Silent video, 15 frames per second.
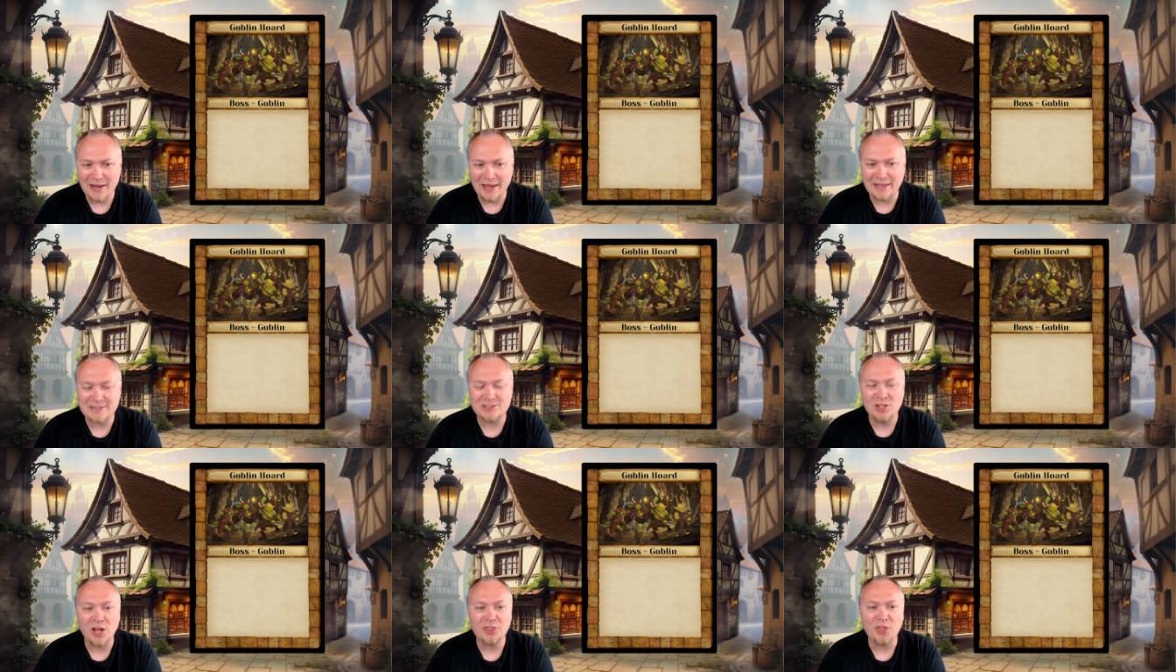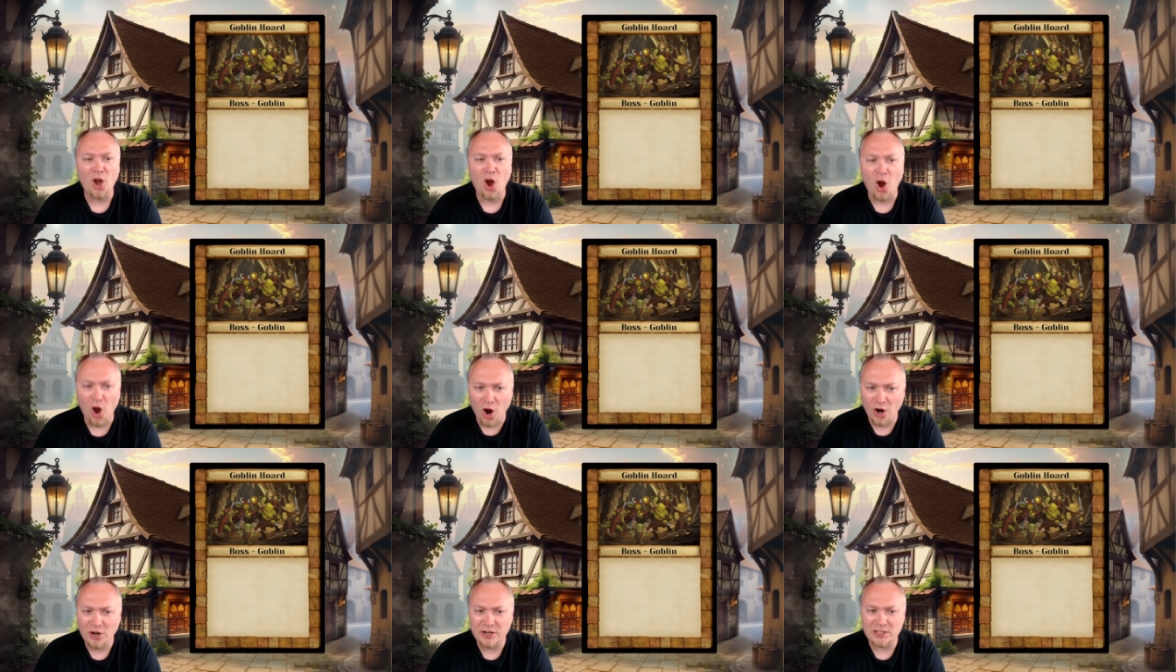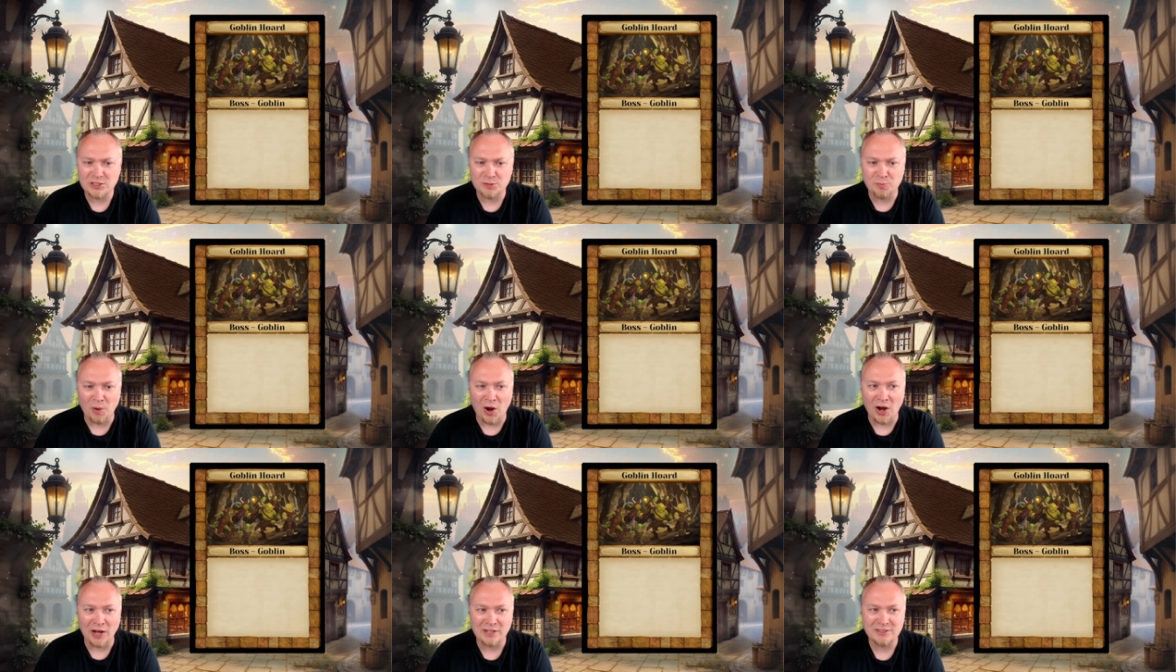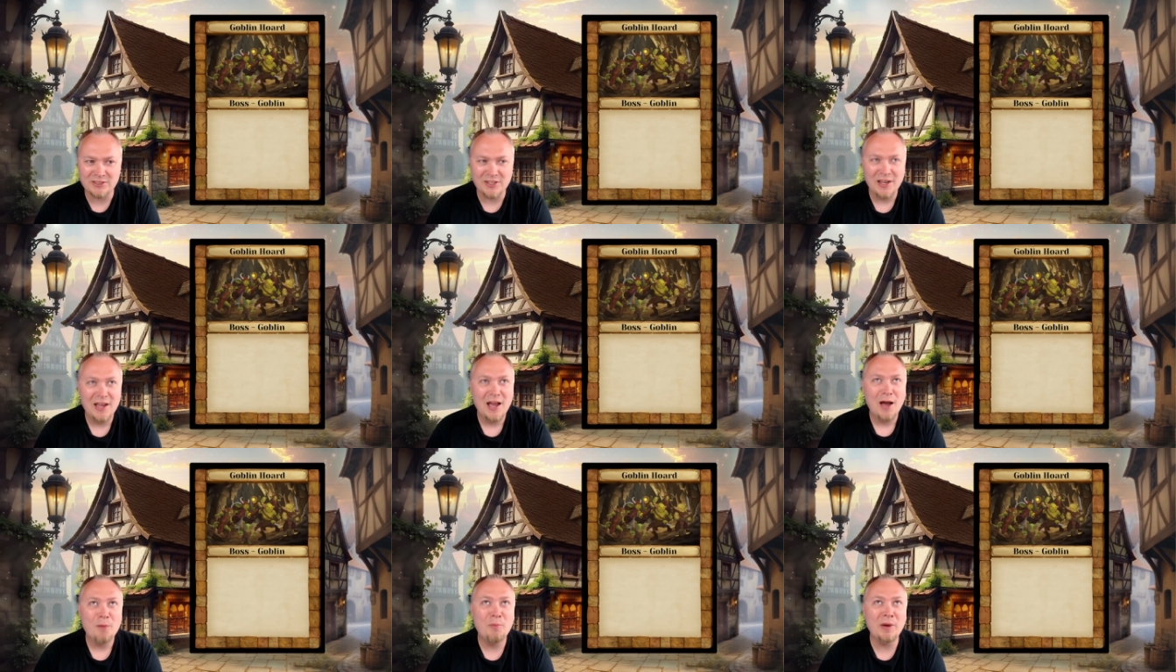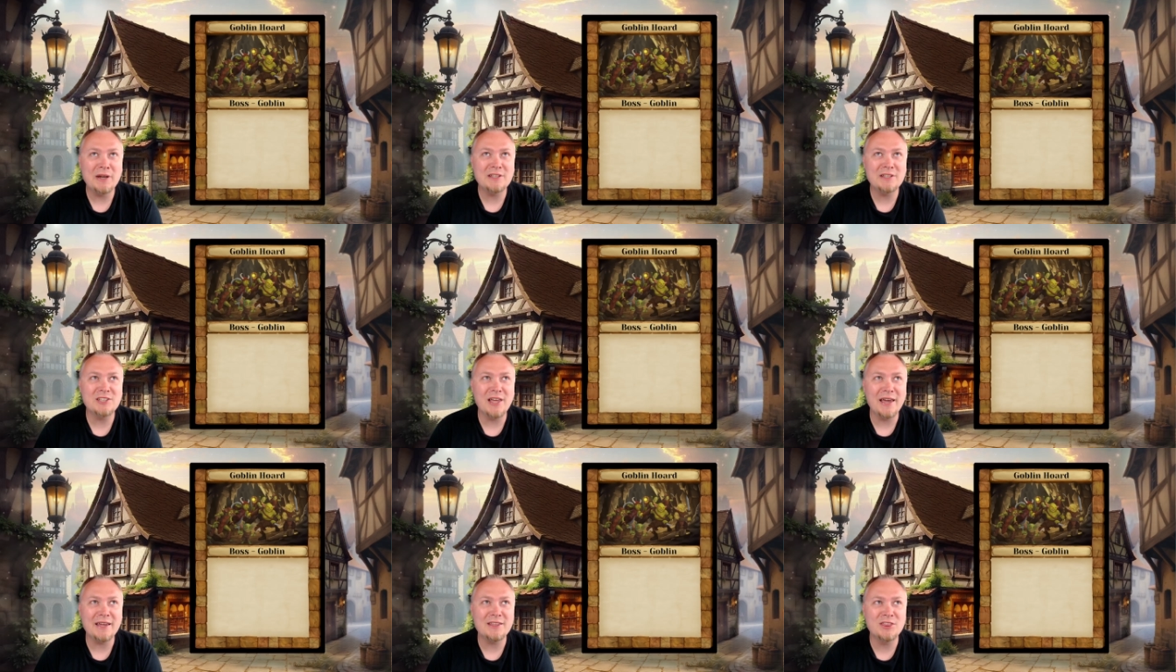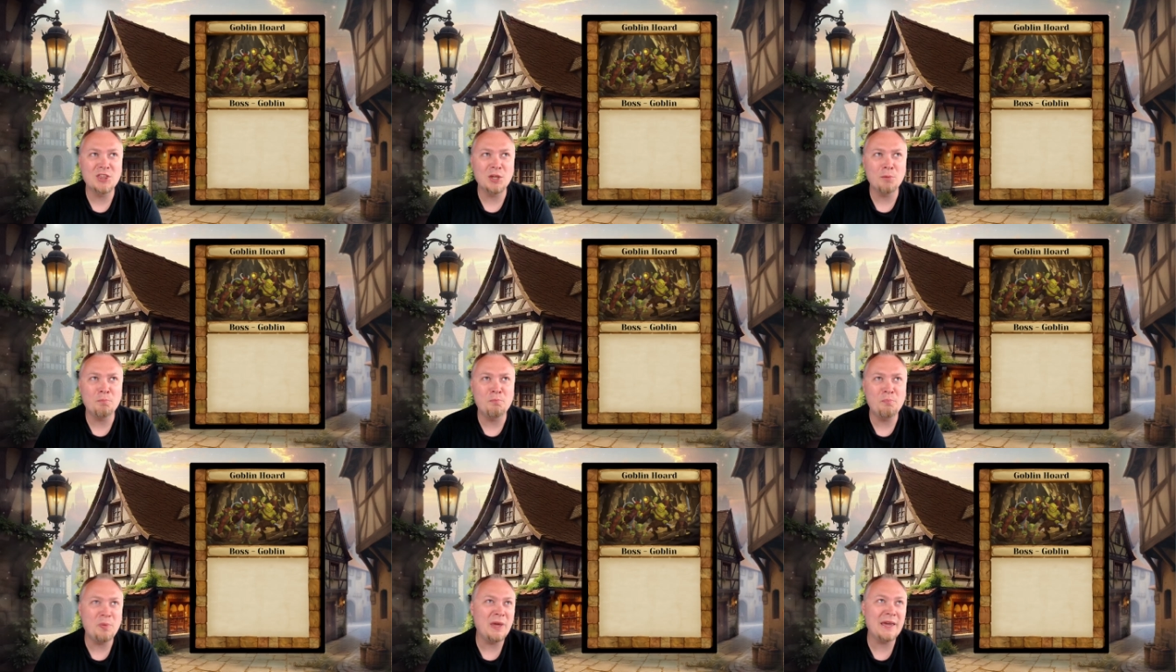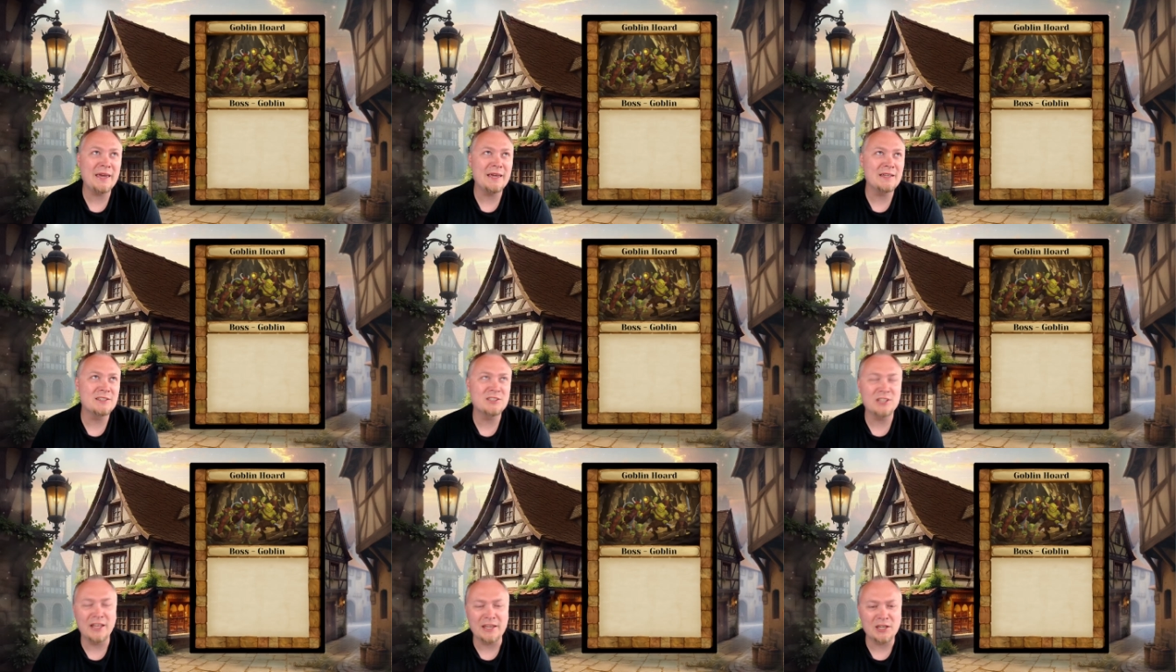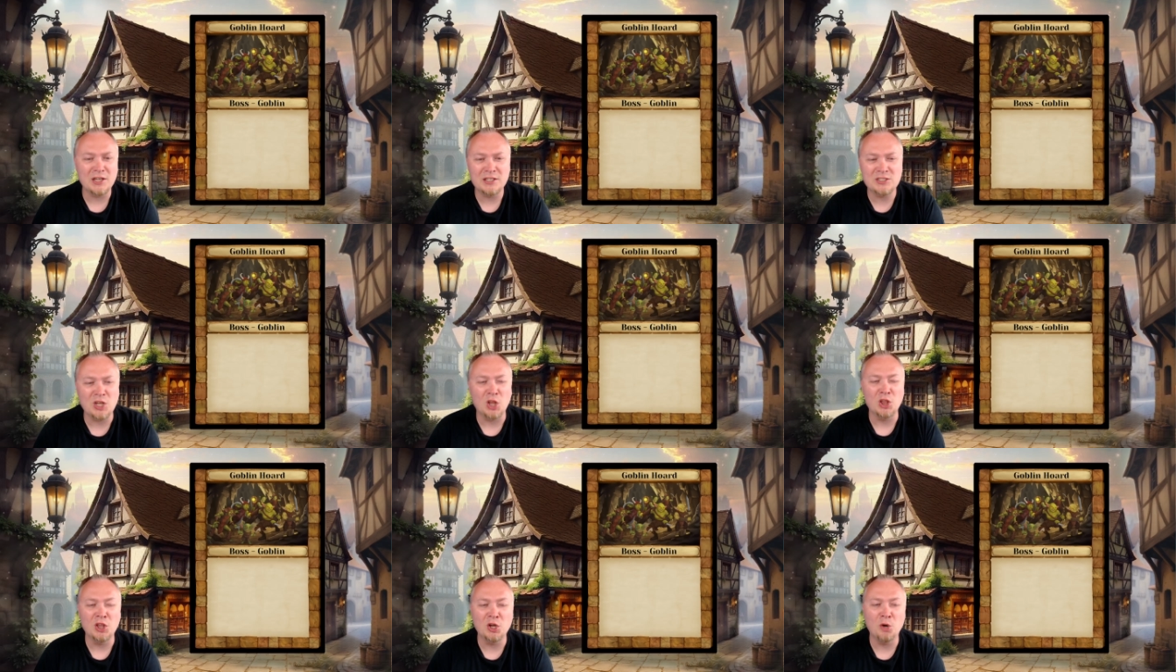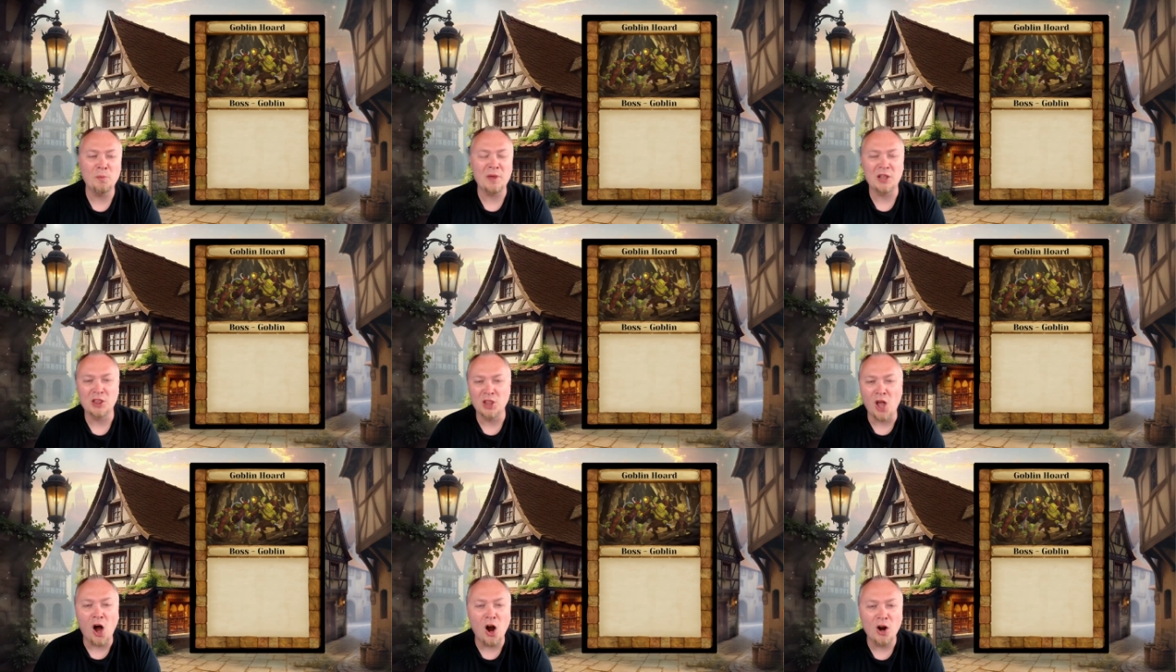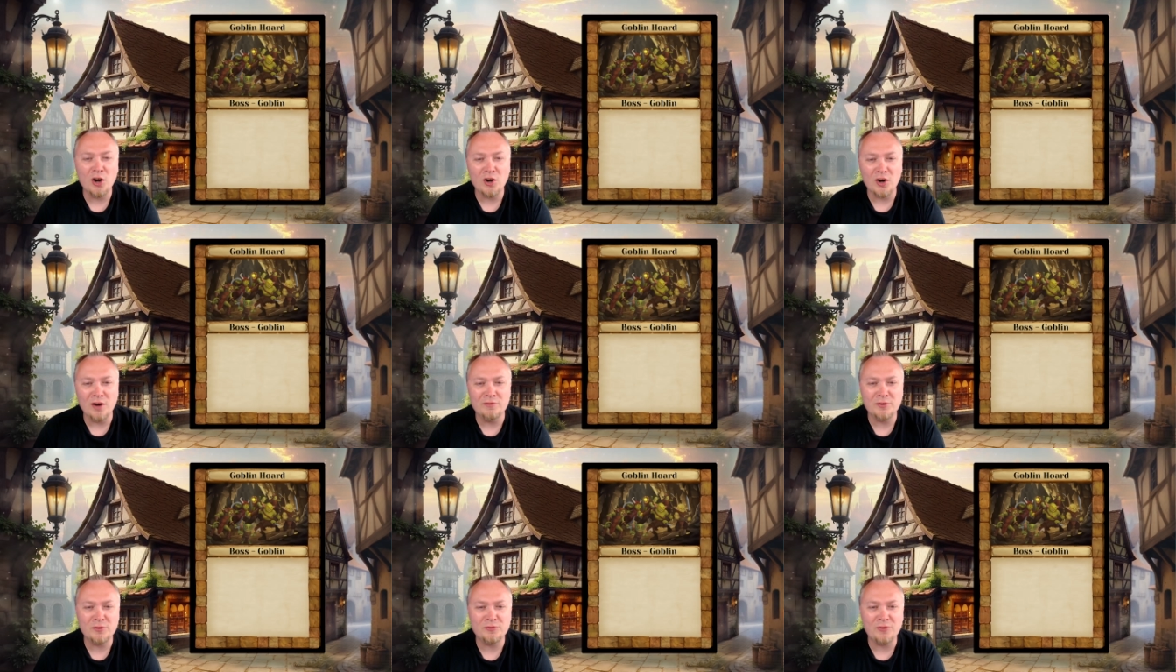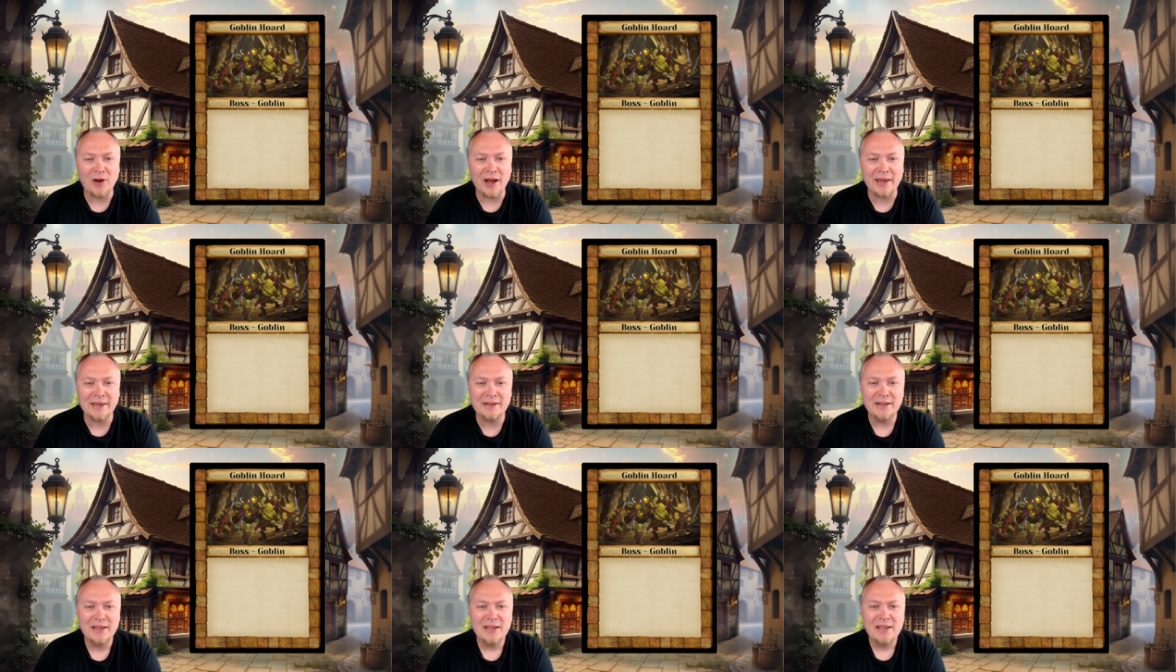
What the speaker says: It's not the hardest boss, but it's like the biggest, like it's a little bit longer of a fight.